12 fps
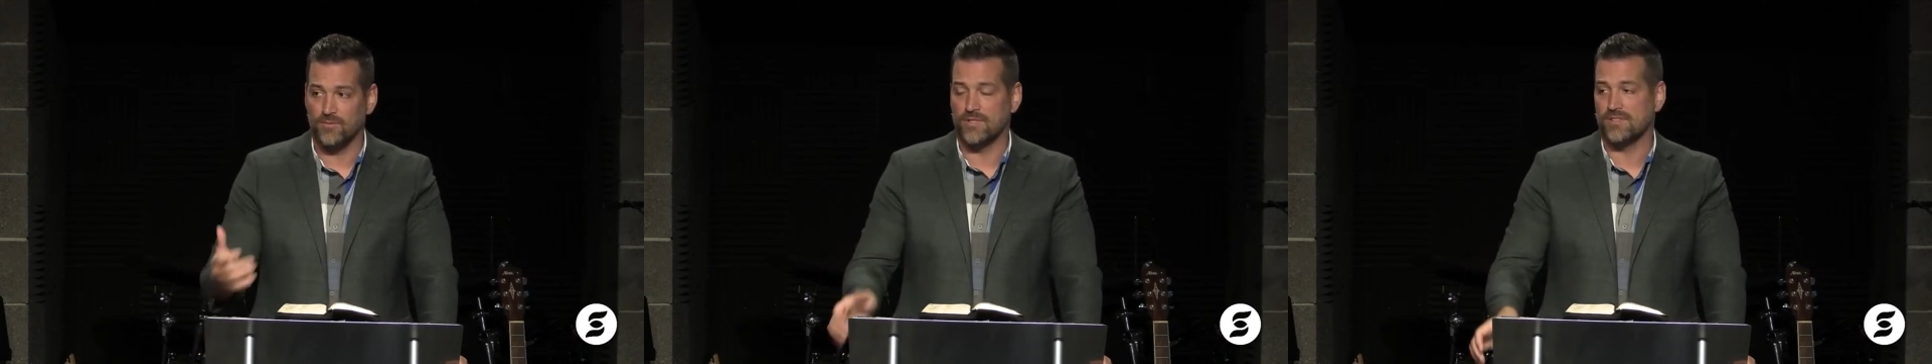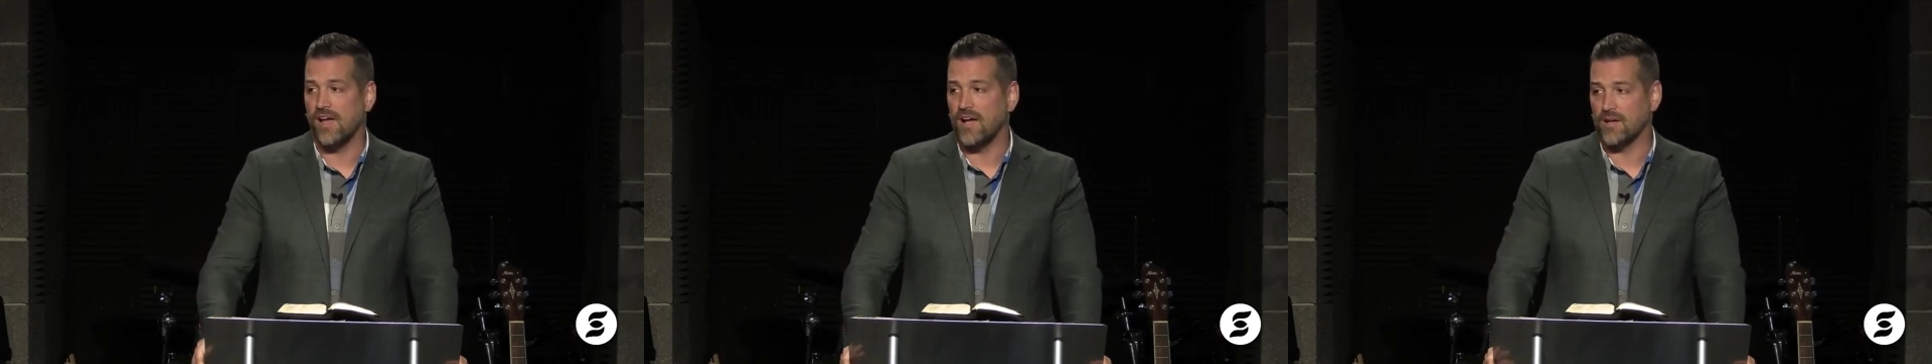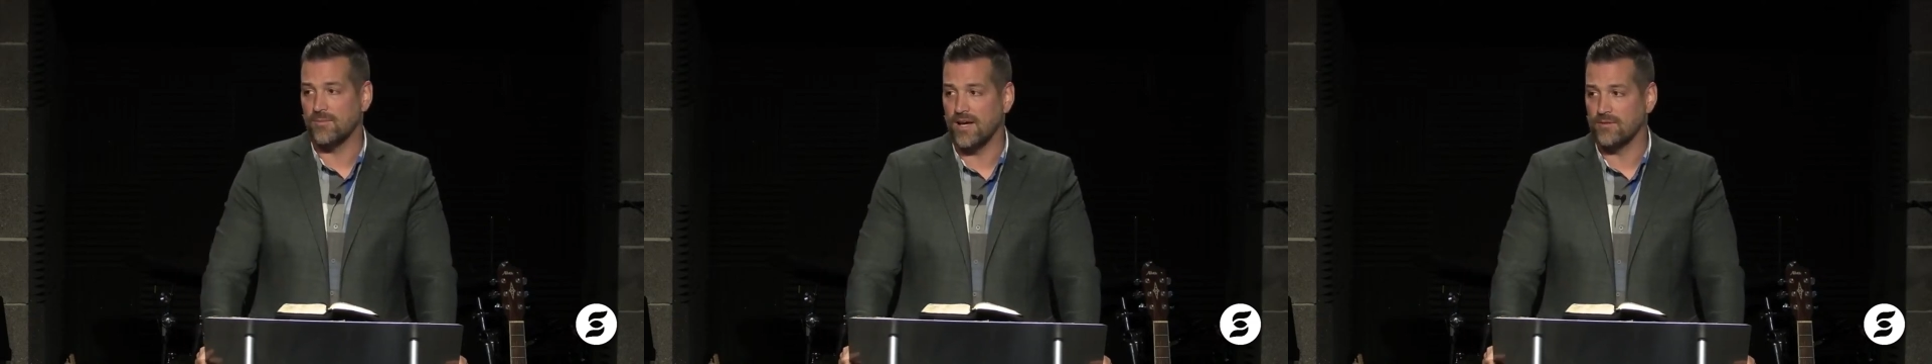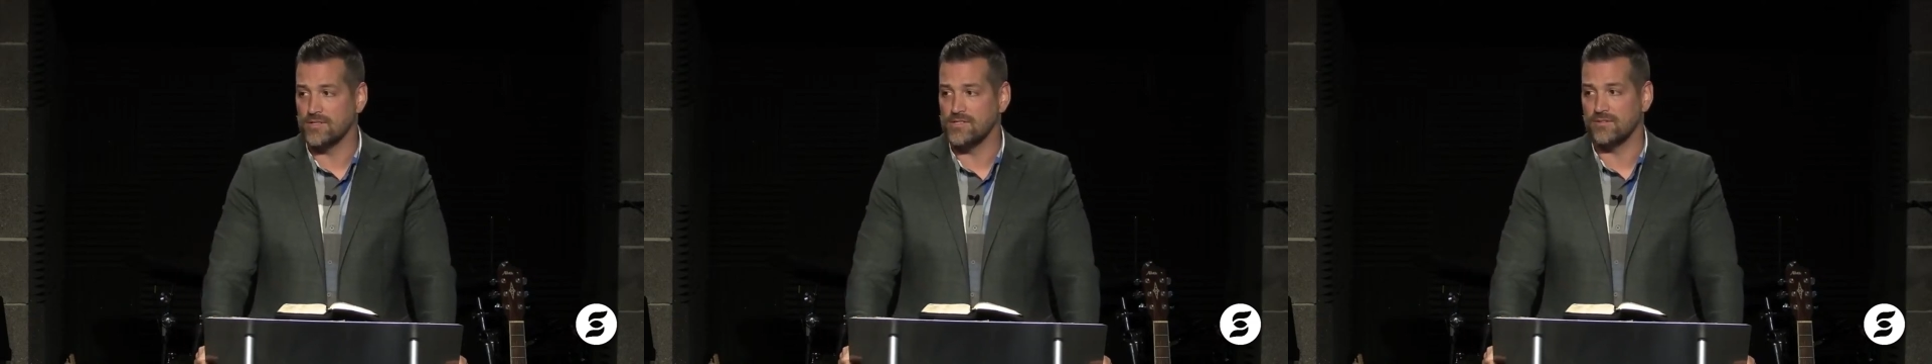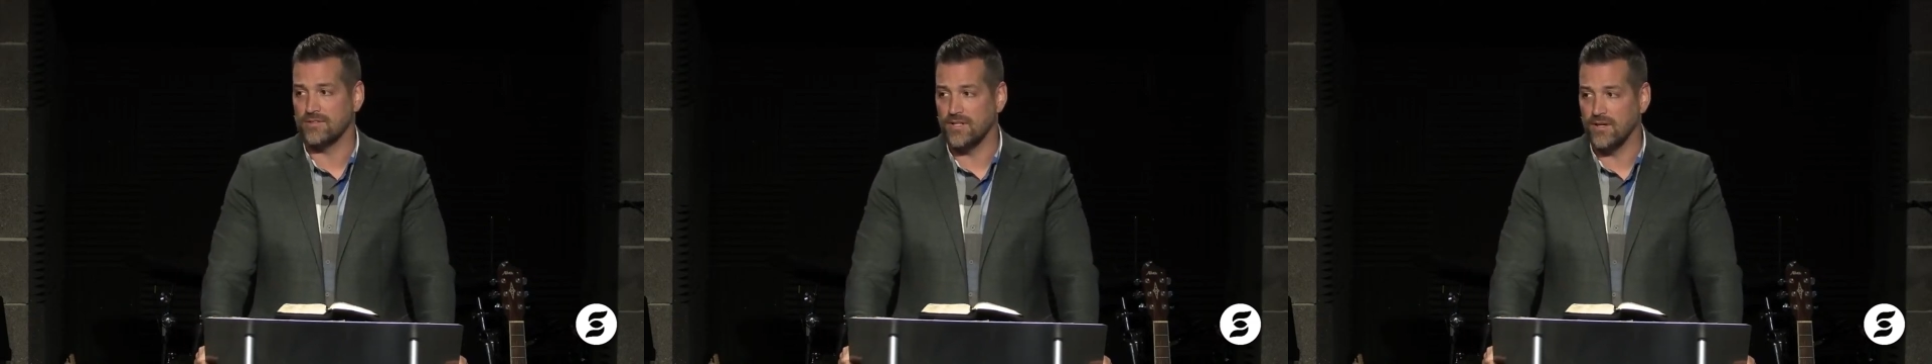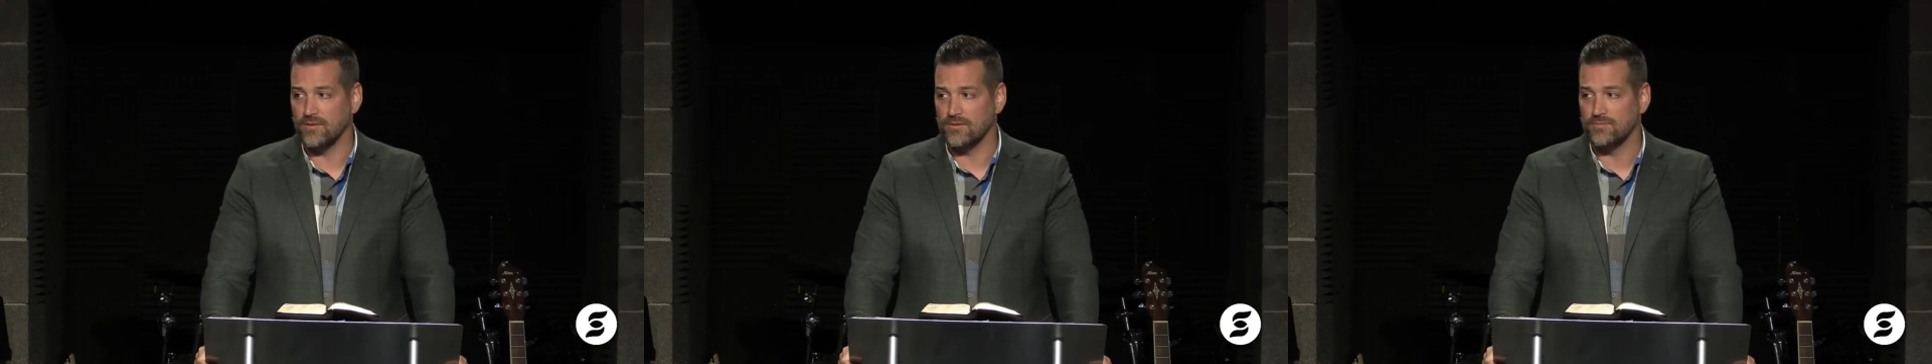will talk about what you are
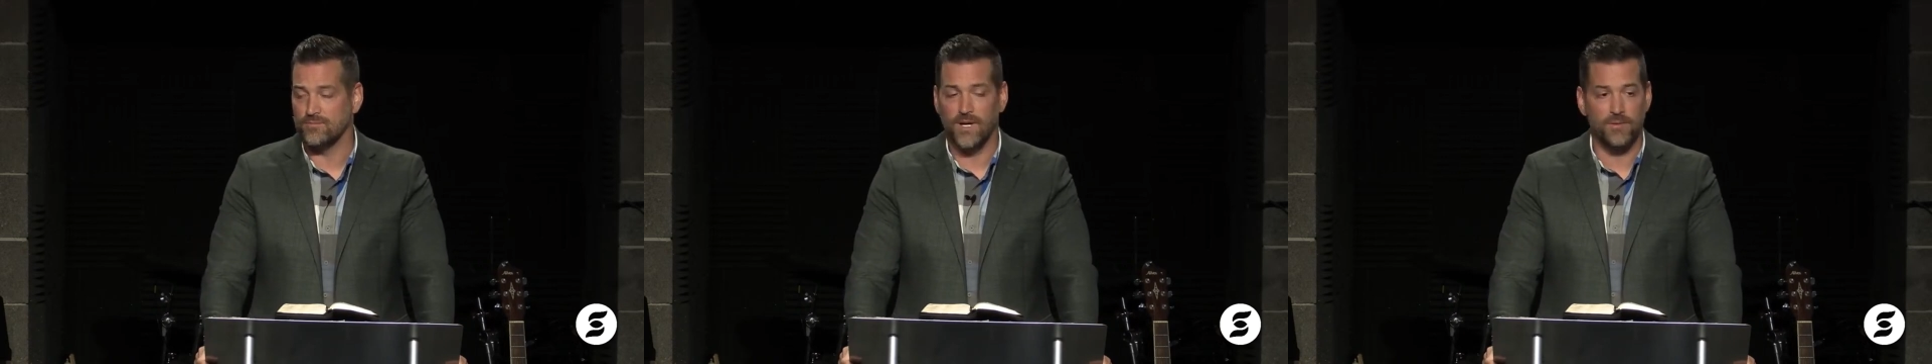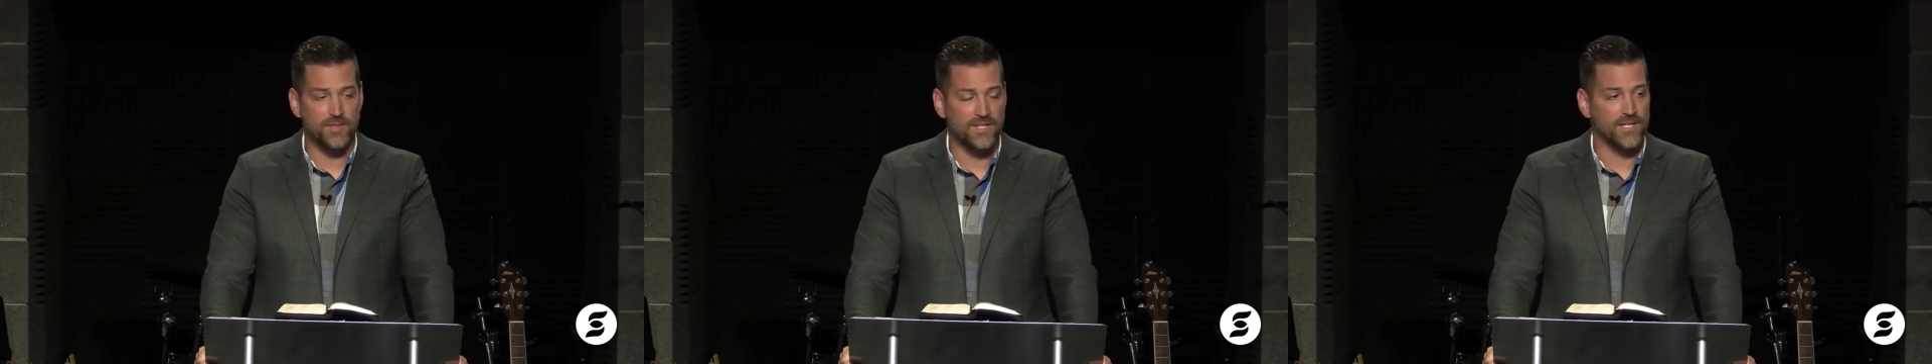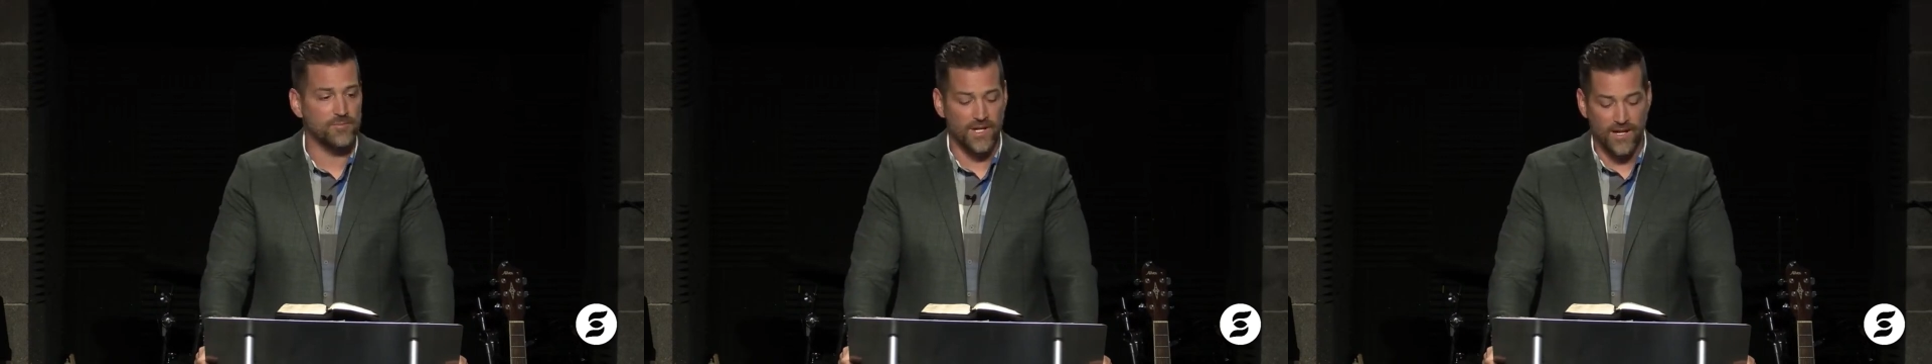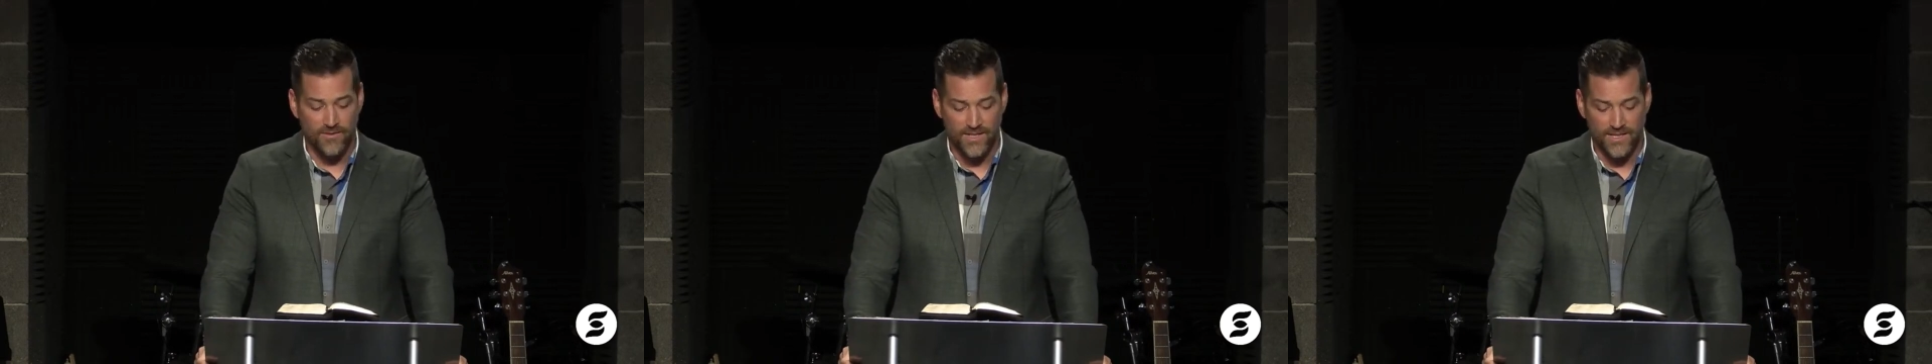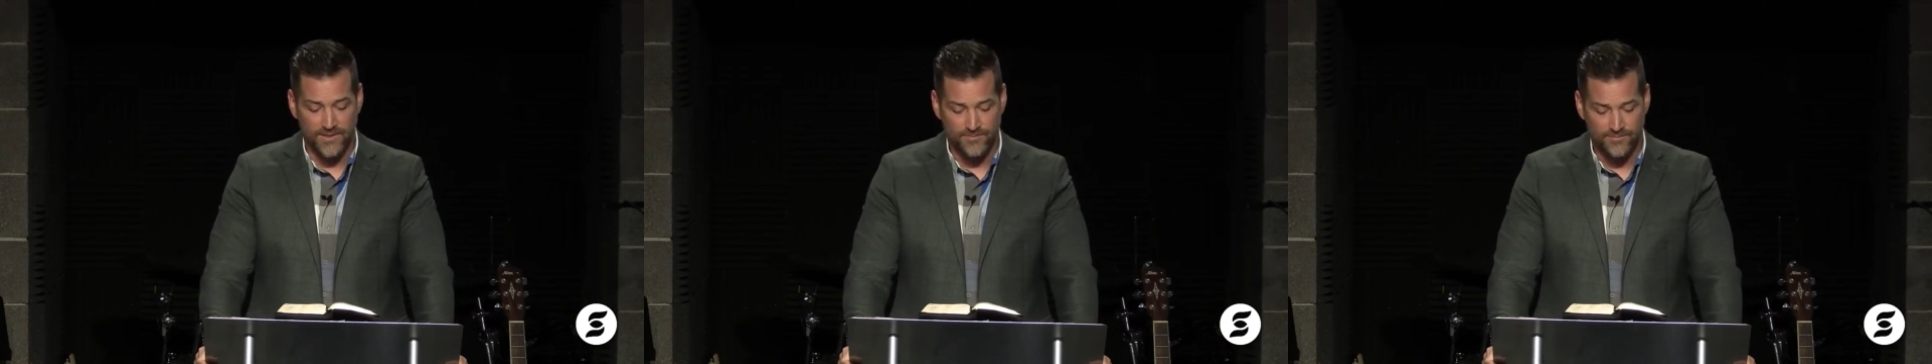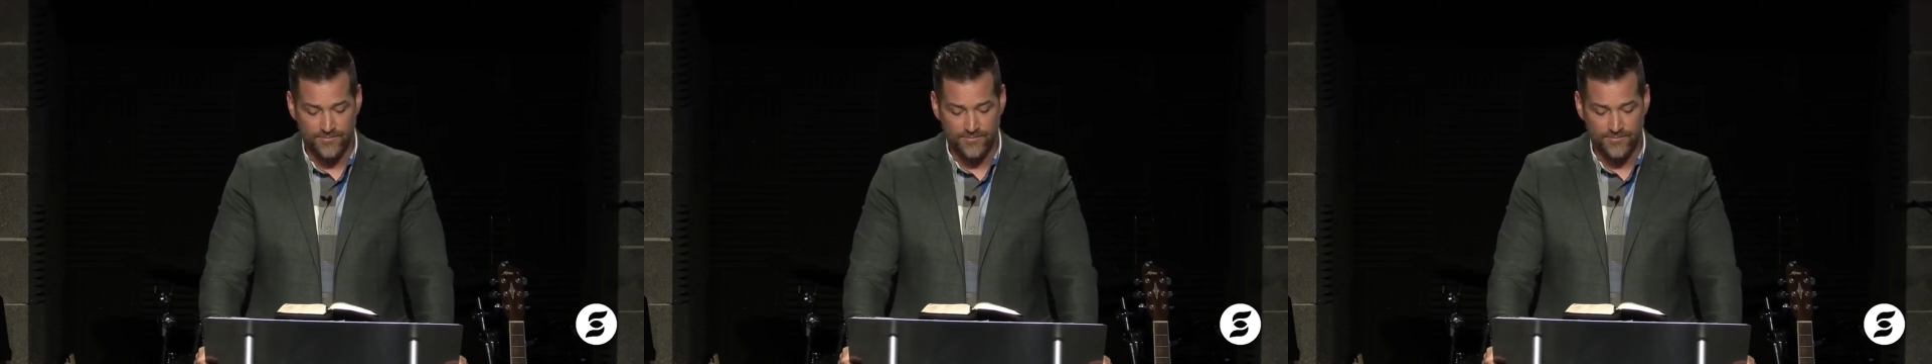known, publicly and privately.